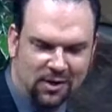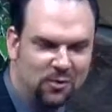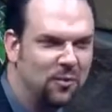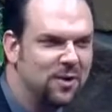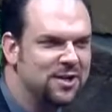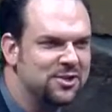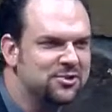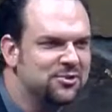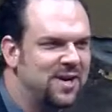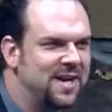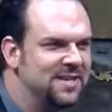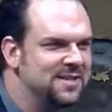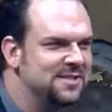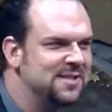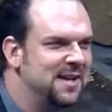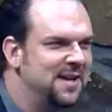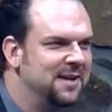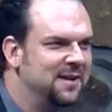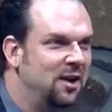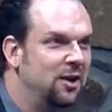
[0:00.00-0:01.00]
What a strange
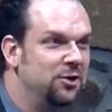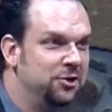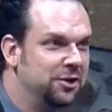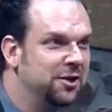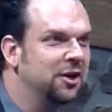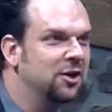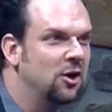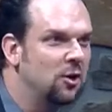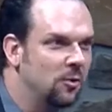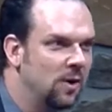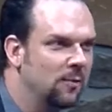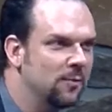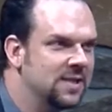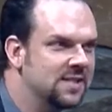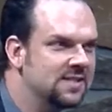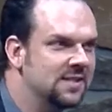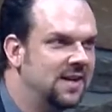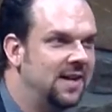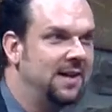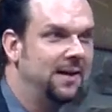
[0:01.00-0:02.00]
thing, huh? You're going to go where we
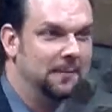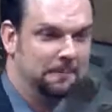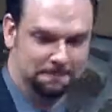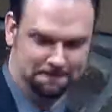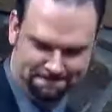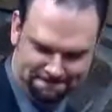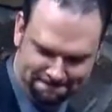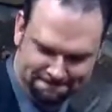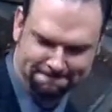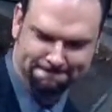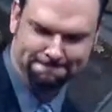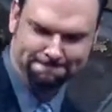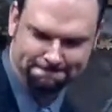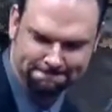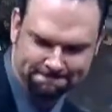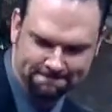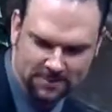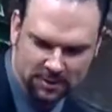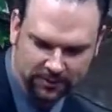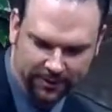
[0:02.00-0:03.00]
say.
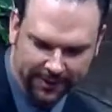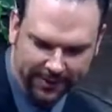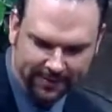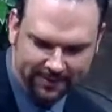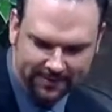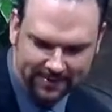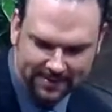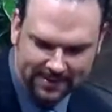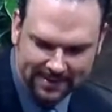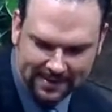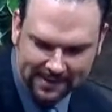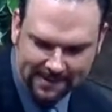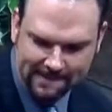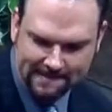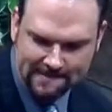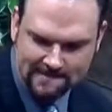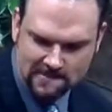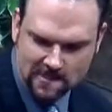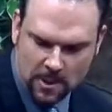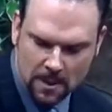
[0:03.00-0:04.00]
Okay?
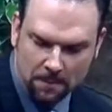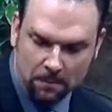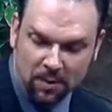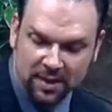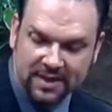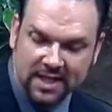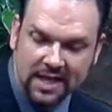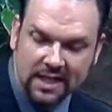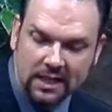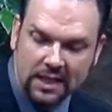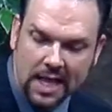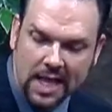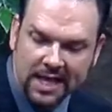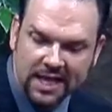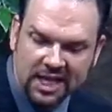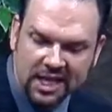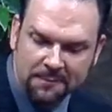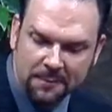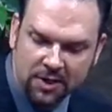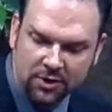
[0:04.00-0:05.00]
But they
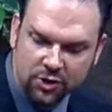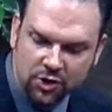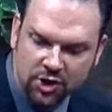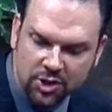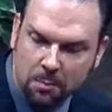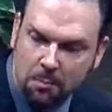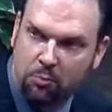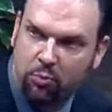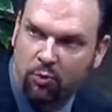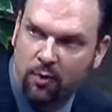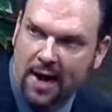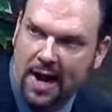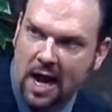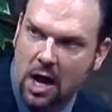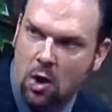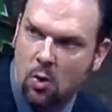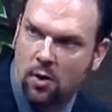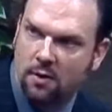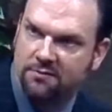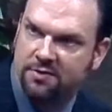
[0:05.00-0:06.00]
led him unto the
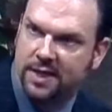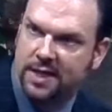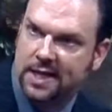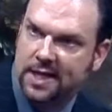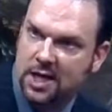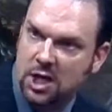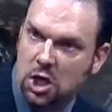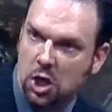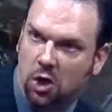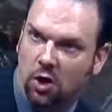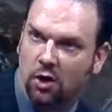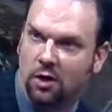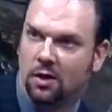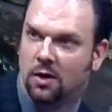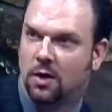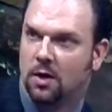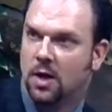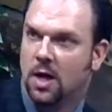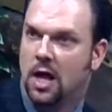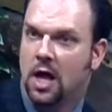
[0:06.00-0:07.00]
brow of the hill.
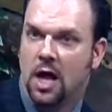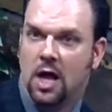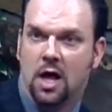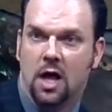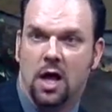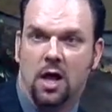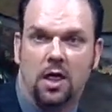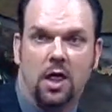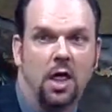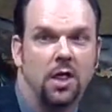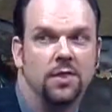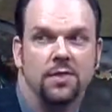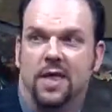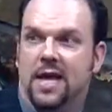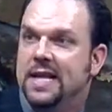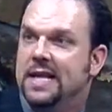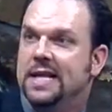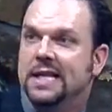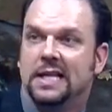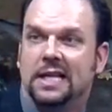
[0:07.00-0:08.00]

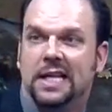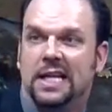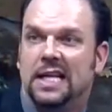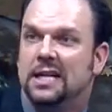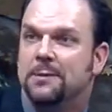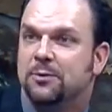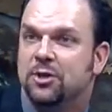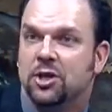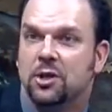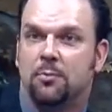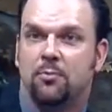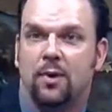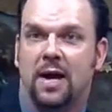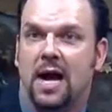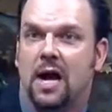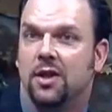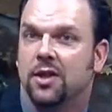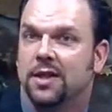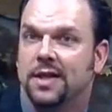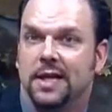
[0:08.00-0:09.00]
They didn't lead him to the
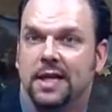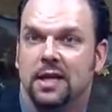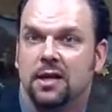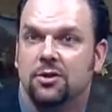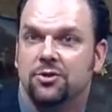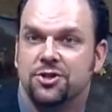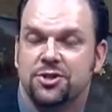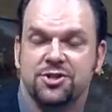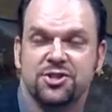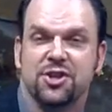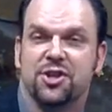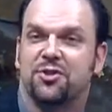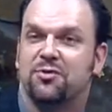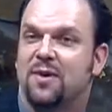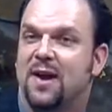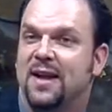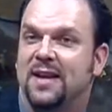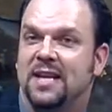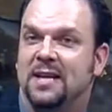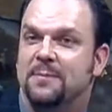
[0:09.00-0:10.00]
brow of the hill just to
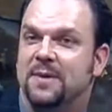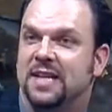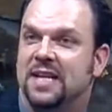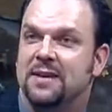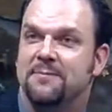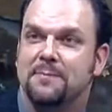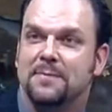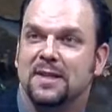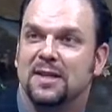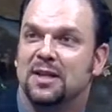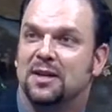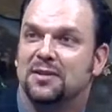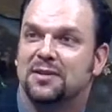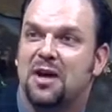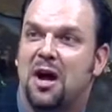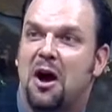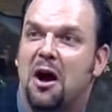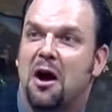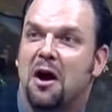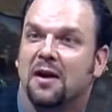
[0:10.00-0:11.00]
threaten him and give him a little
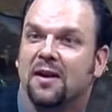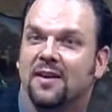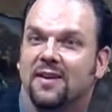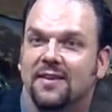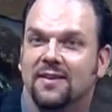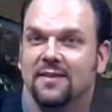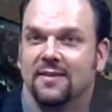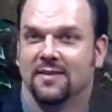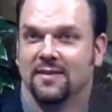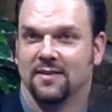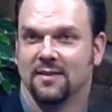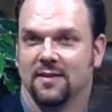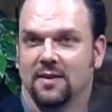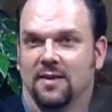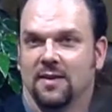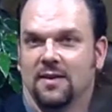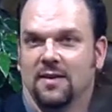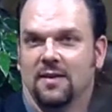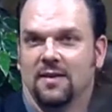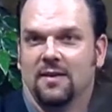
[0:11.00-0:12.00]
talk. That's
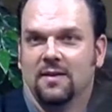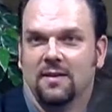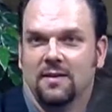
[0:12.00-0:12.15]
right.